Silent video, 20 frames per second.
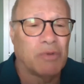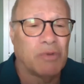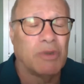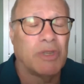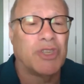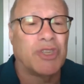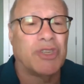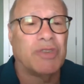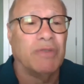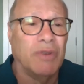
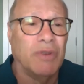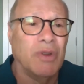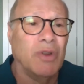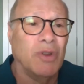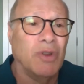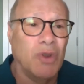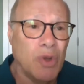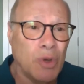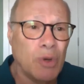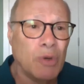which
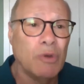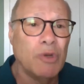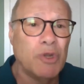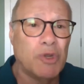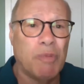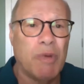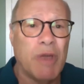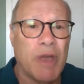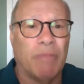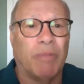news
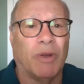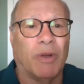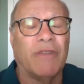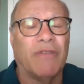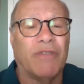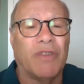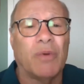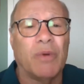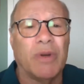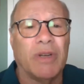people,
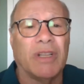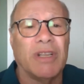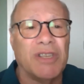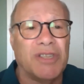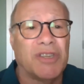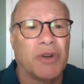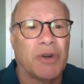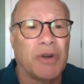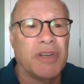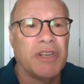if they're really
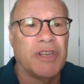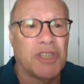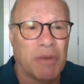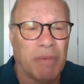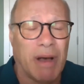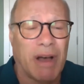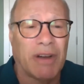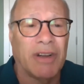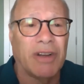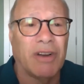serious
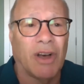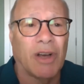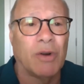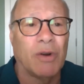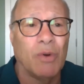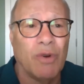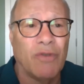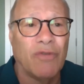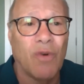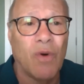about it, ought
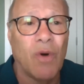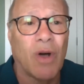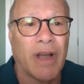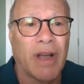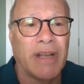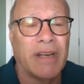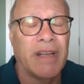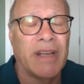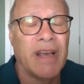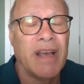to
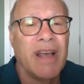avoid.